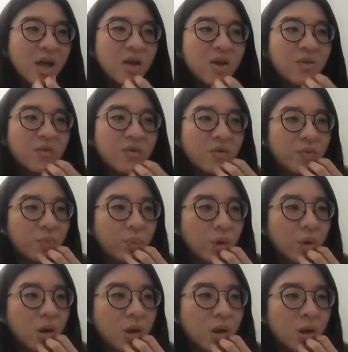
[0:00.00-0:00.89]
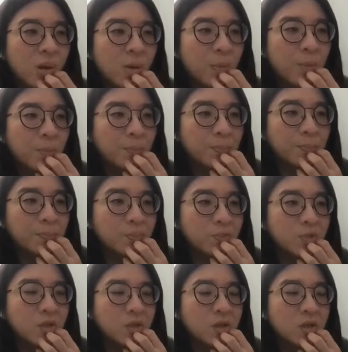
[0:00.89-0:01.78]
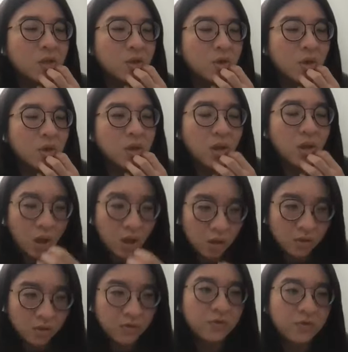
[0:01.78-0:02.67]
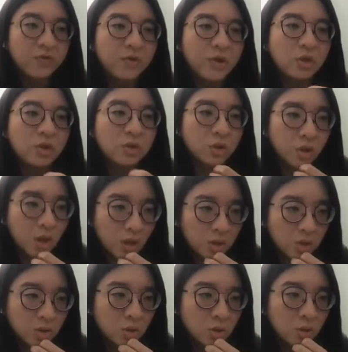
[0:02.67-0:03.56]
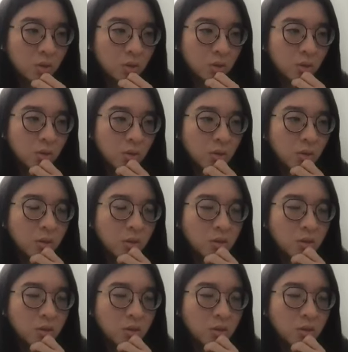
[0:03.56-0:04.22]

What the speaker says: If there are a lot of international